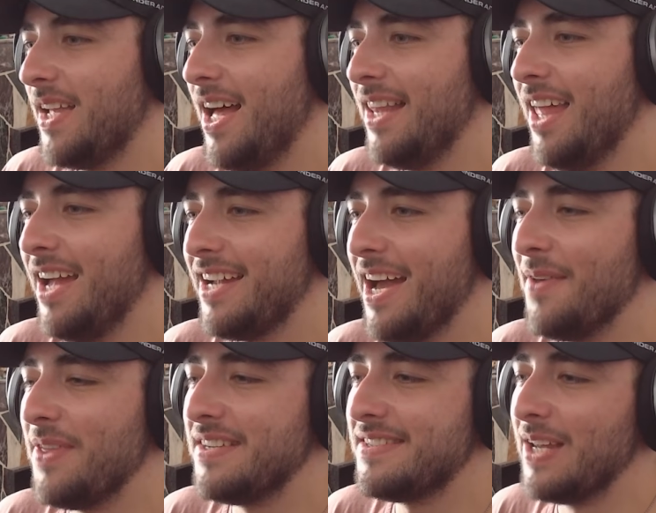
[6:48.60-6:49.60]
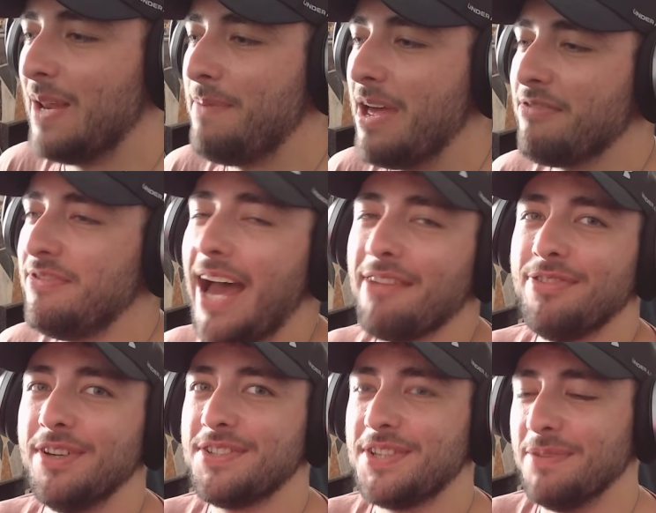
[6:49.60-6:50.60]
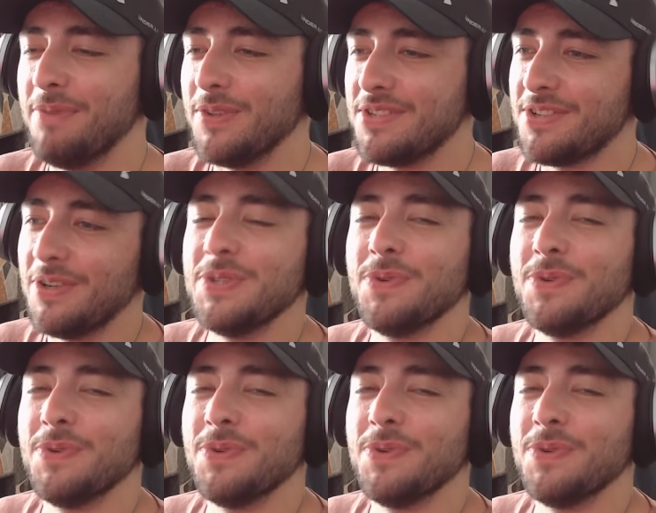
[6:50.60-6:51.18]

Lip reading: I like how there's still a bit of naffness to the monster as